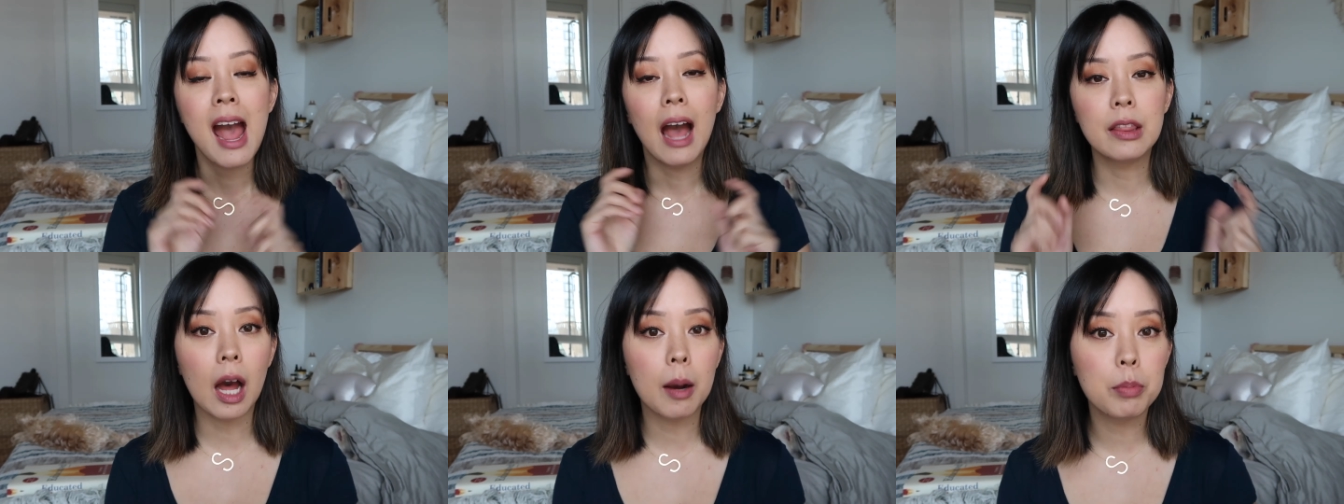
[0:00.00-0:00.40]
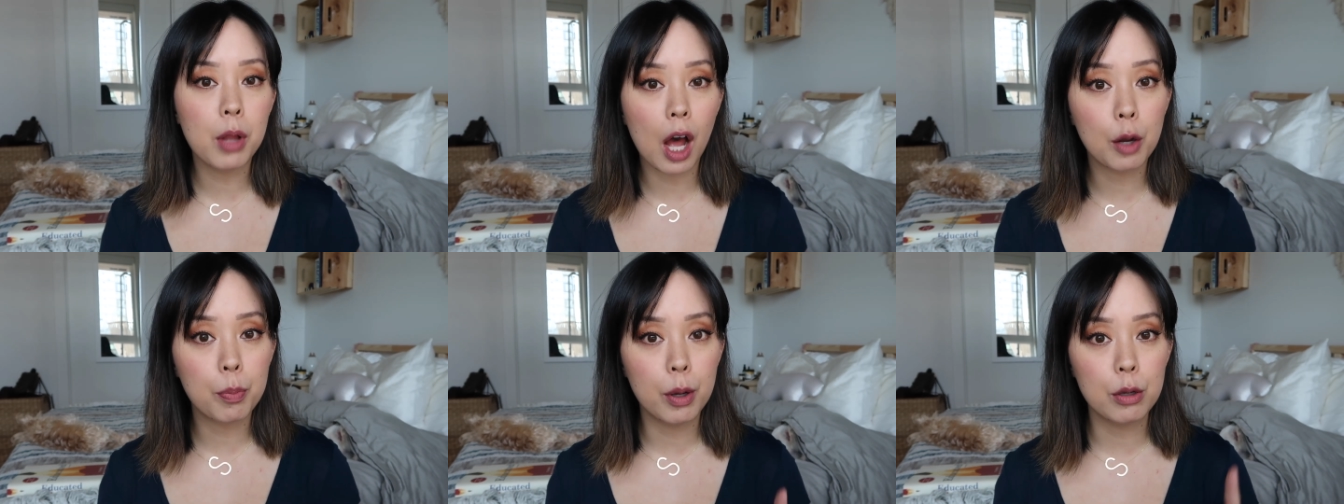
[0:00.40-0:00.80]
And that
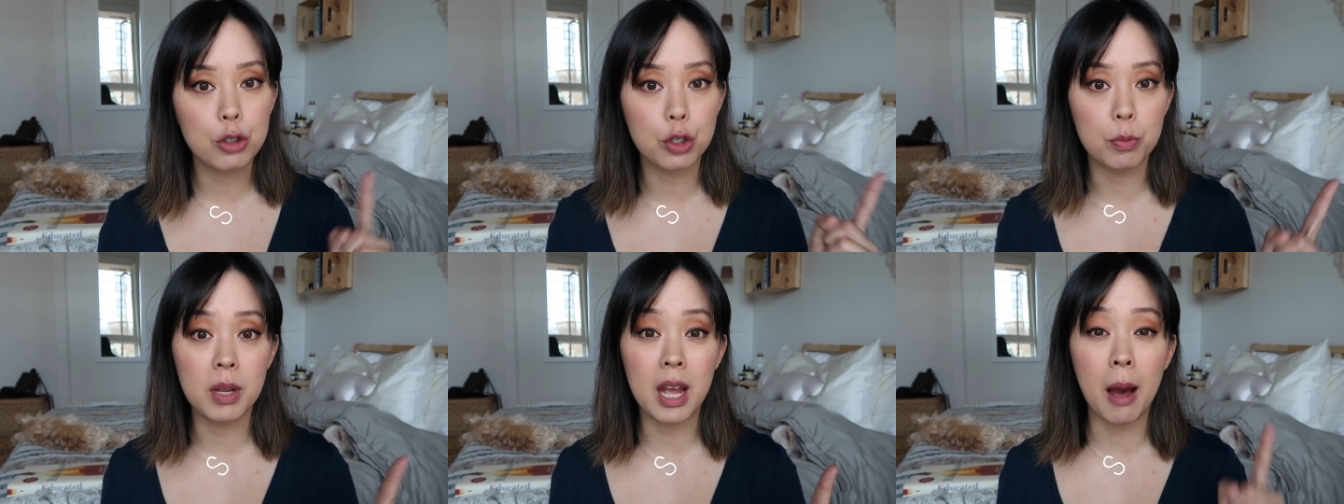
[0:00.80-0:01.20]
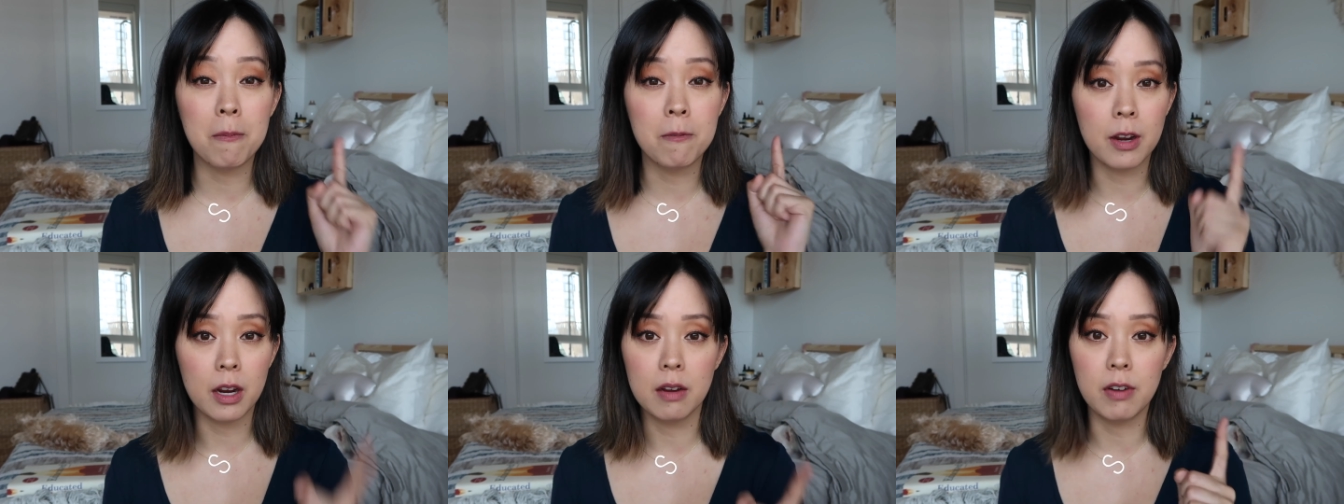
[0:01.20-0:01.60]
blog post should be
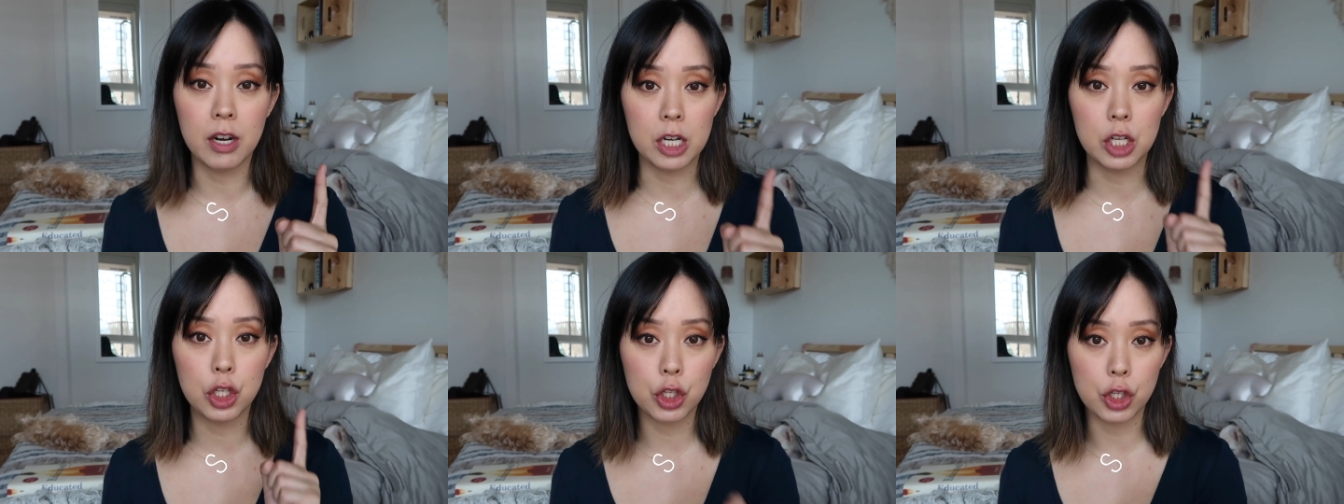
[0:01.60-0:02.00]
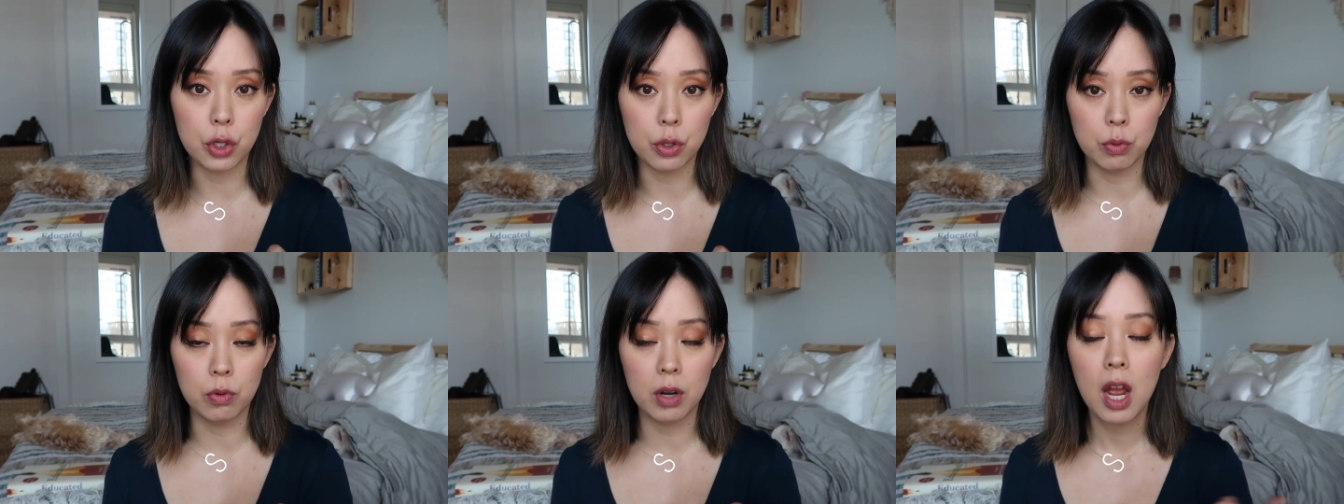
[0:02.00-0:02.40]
up very, very
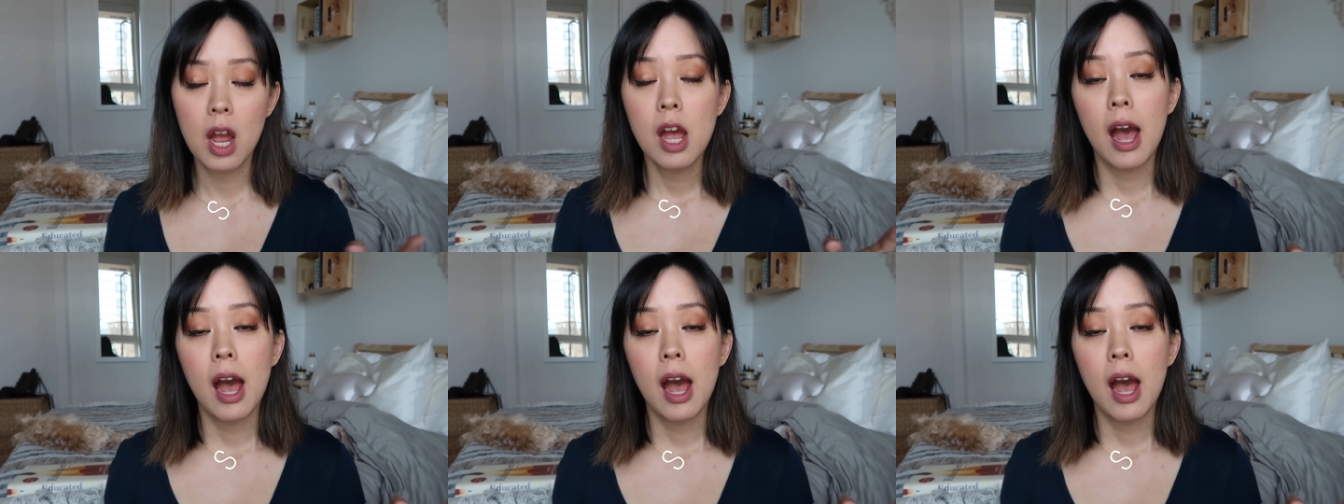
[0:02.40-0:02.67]
soon.